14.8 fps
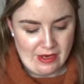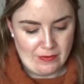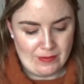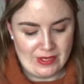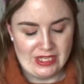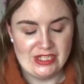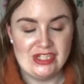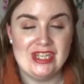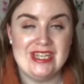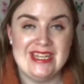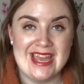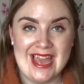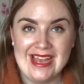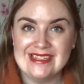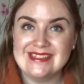which,
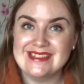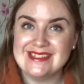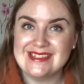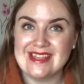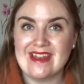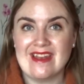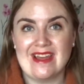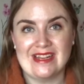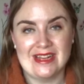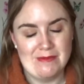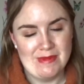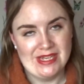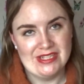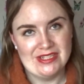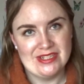yes, like I
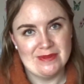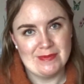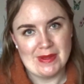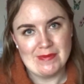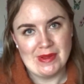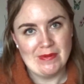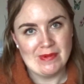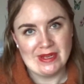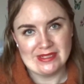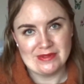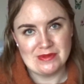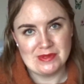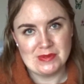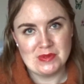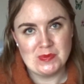mentioned about my Wex
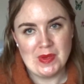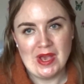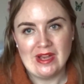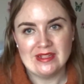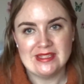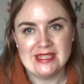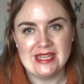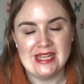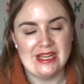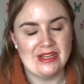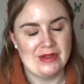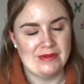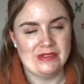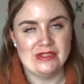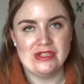Christmas party and
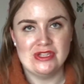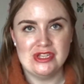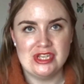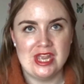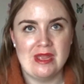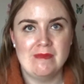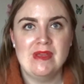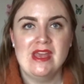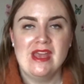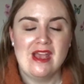going to the gym,